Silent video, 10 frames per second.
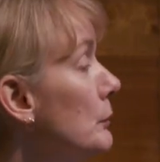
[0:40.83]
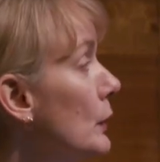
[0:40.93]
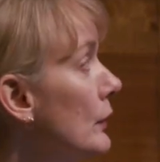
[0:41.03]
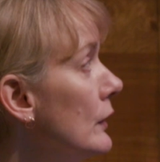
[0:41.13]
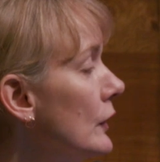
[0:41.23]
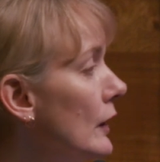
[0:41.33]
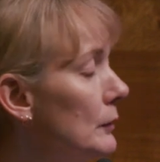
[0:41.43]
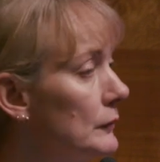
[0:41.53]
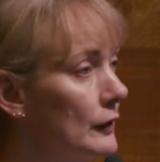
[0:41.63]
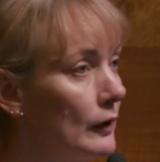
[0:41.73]
both in
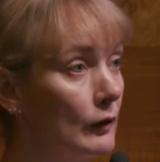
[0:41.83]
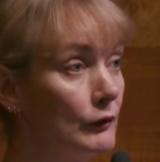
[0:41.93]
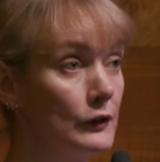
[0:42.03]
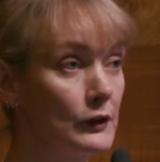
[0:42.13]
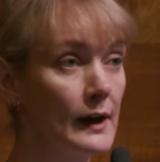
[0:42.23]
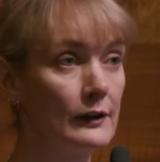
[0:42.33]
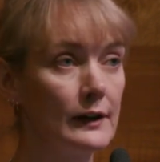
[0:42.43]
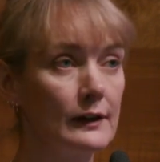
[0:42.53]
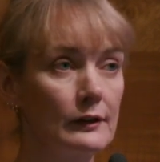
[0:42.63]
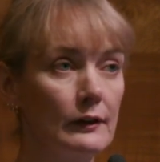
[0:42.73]
terms of the
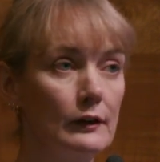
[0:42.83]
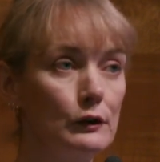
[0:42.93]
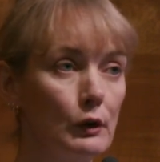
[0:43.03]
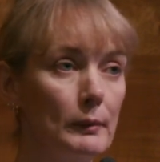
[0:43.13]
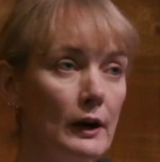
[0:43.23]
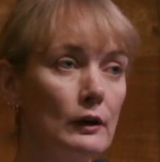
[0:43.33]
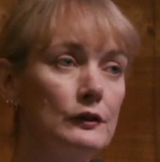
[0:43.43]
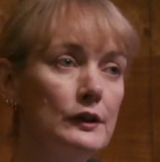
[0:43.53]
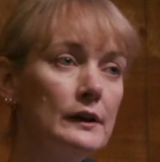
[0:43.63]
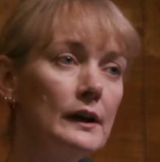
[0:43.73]
genetics and the
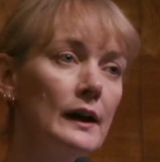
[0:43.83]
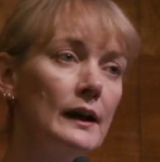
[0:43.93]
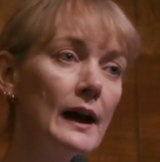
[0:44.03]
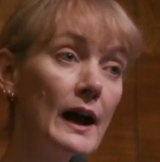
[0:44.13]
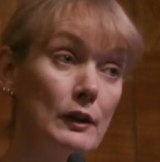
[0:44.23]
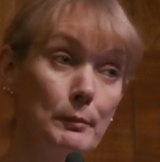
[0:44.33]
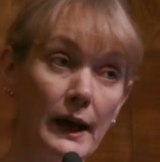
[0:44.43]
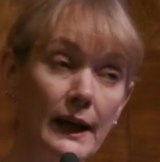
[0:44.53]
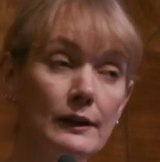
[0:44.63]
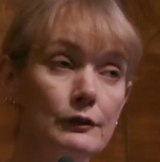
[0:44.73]
neurobiology and the
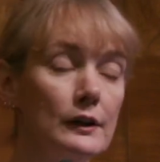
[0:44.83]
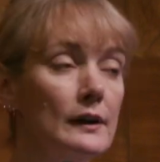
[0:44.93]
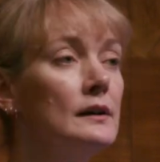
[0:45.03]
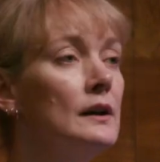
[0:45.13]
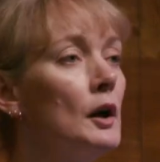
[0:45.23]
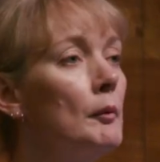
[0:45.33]
behavior,